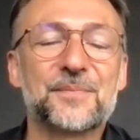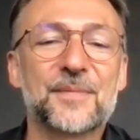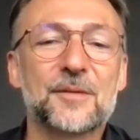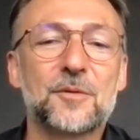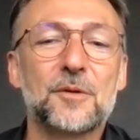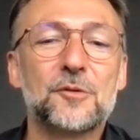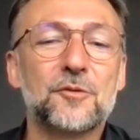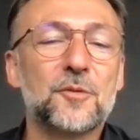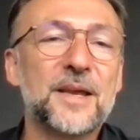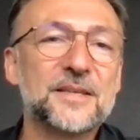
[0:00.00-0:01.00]
we will do
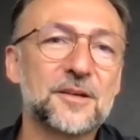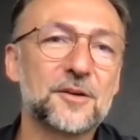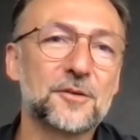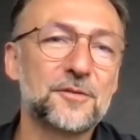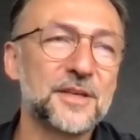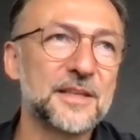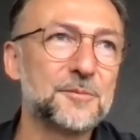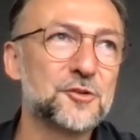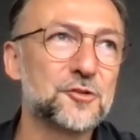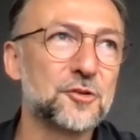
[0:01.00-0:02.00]
the best out of it,
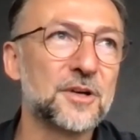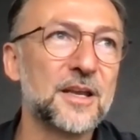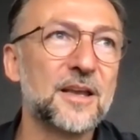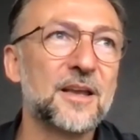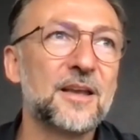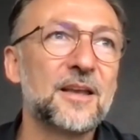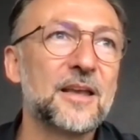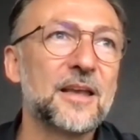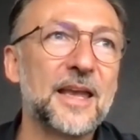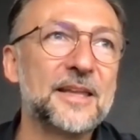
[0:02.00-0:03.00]
I'm sure.
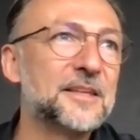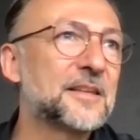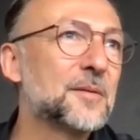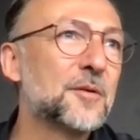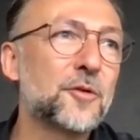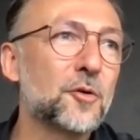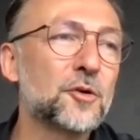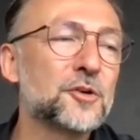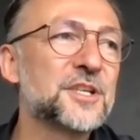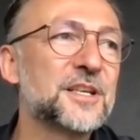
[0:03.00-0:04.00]
And in terms of
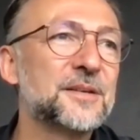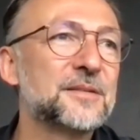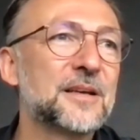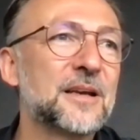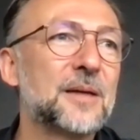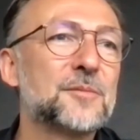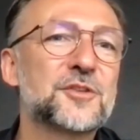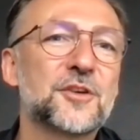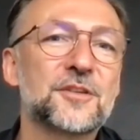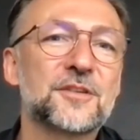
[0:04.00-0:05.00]
horology, I'm
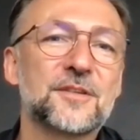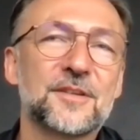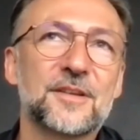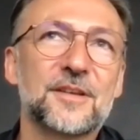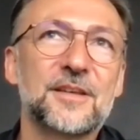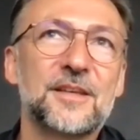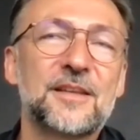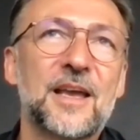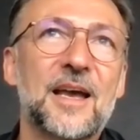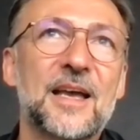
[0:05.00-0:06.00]
certain it
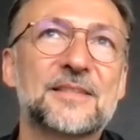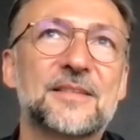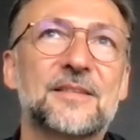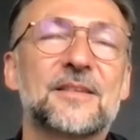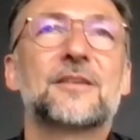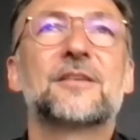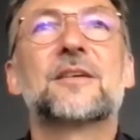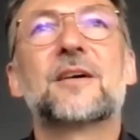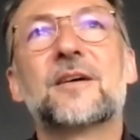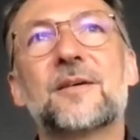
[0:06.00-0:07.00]
has
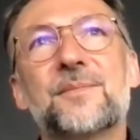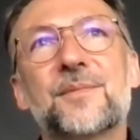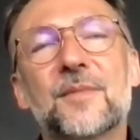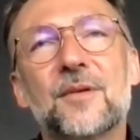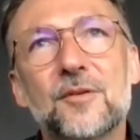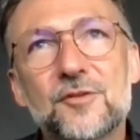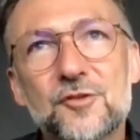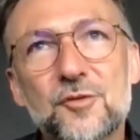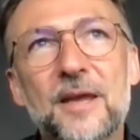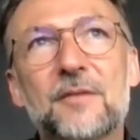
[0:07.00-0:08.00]

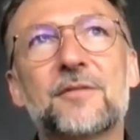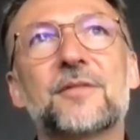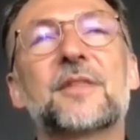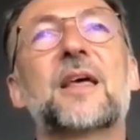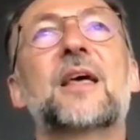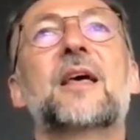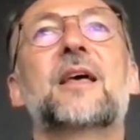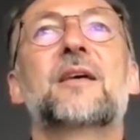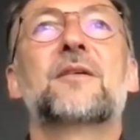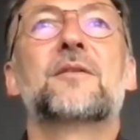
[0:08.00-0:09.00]
strengthened
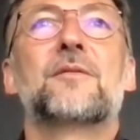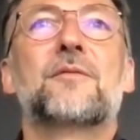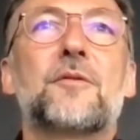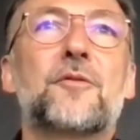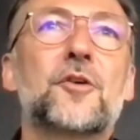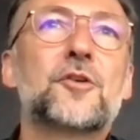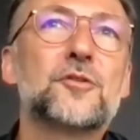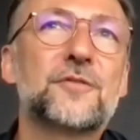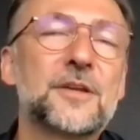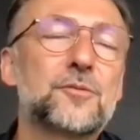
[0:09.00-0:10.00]
the
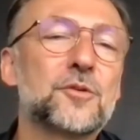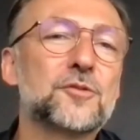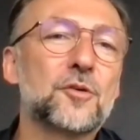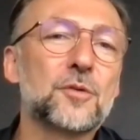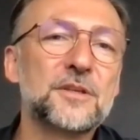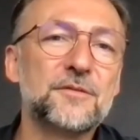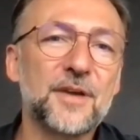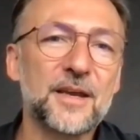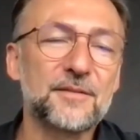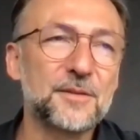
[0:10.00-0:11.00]
focus that was already
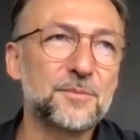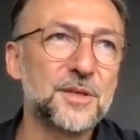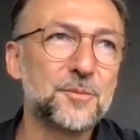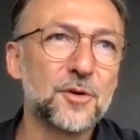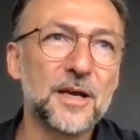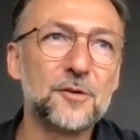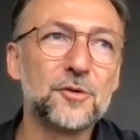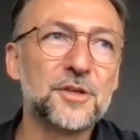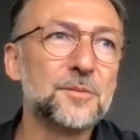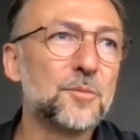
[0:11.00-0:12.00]
there, that people are
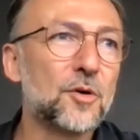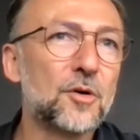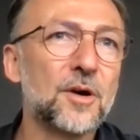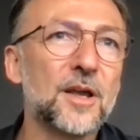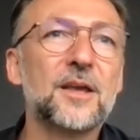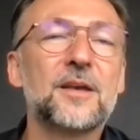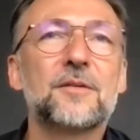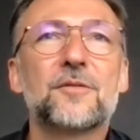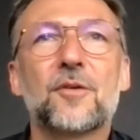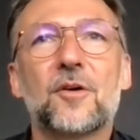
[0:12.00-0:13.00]
looking more
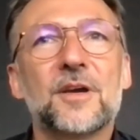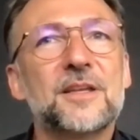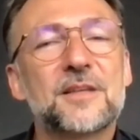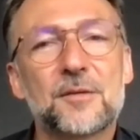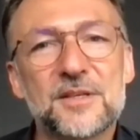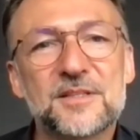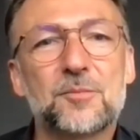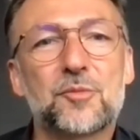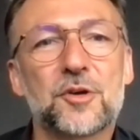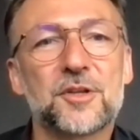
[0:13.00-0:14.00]
for
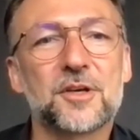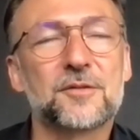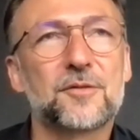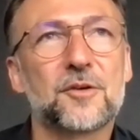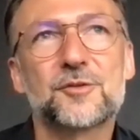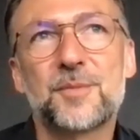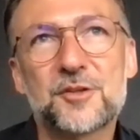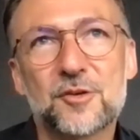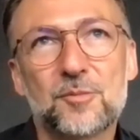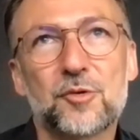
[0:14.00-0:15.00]
interesting products, for
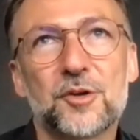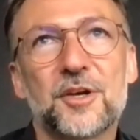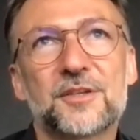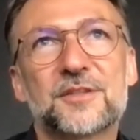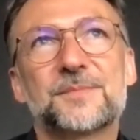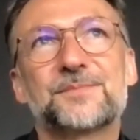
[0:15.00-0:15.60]
special products.